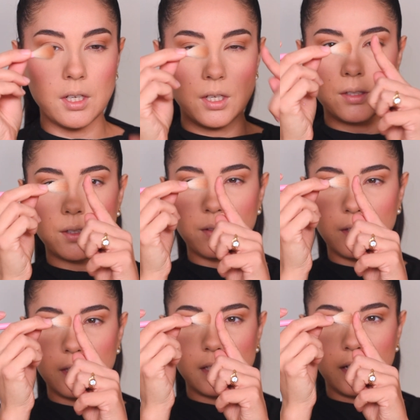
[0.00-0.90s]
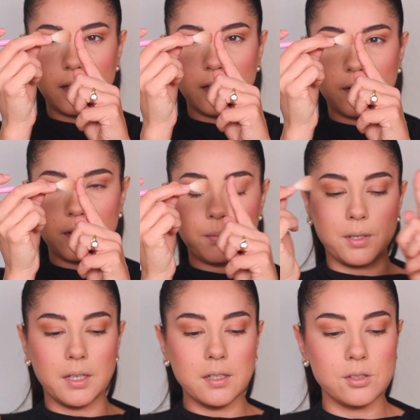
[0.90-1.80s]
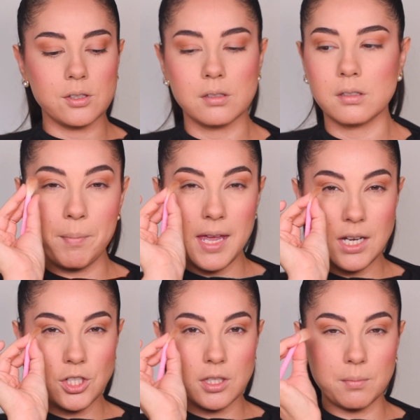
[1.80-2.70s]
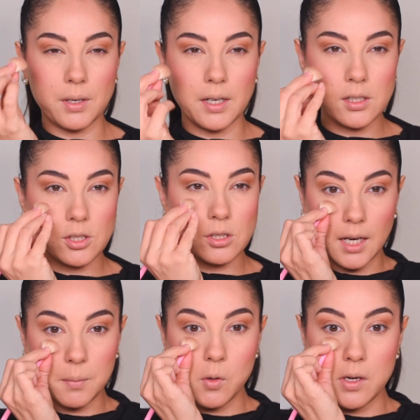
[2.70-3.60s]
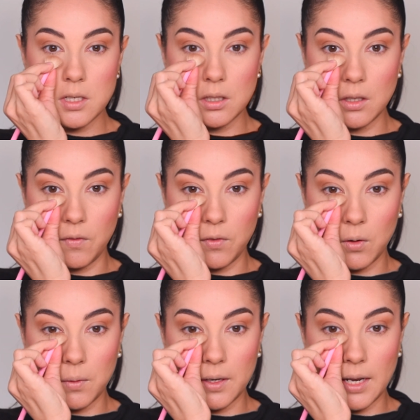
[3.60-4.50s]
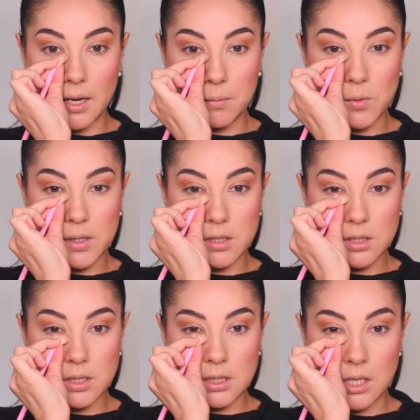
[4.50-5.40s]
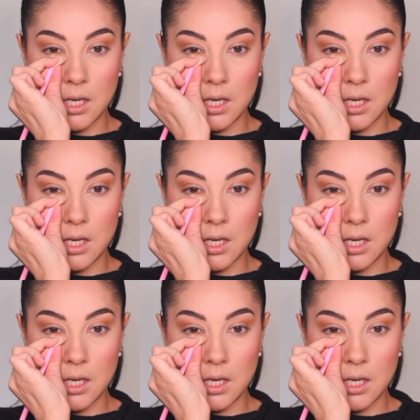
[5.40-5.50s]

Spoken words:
So this area of the brush, pinch the brush. I'm going to look forward and I'm going to just